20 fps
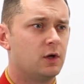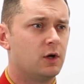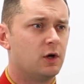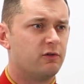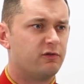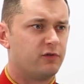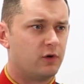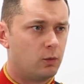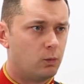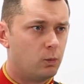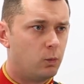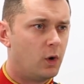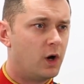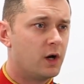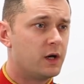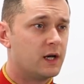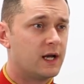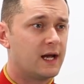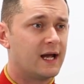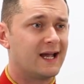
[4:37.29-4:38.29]
For
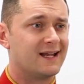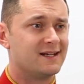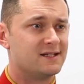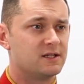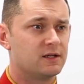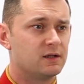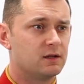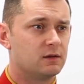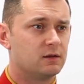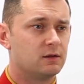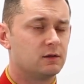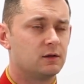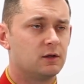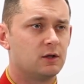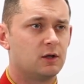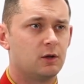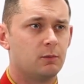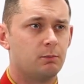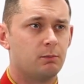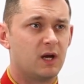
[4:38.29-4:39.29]
1 ander,
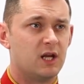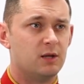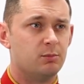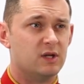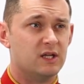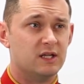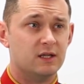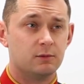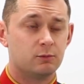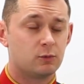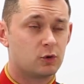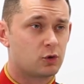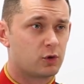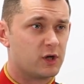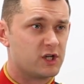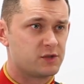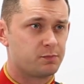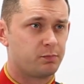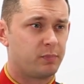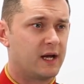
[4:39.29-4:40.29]
maybe
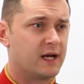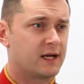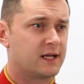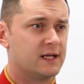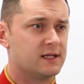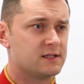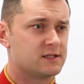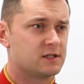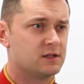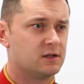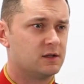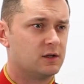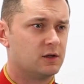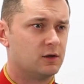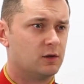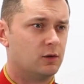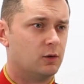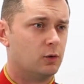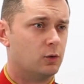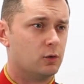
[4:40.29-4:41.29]
crisp packet
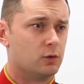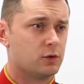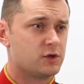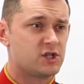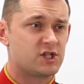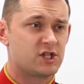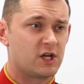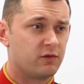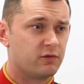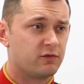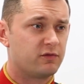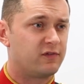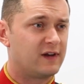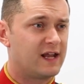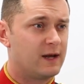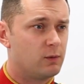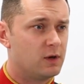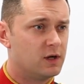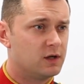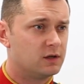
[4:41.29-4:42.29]
or
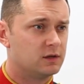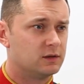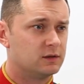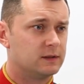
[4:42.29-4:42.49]
sunflower,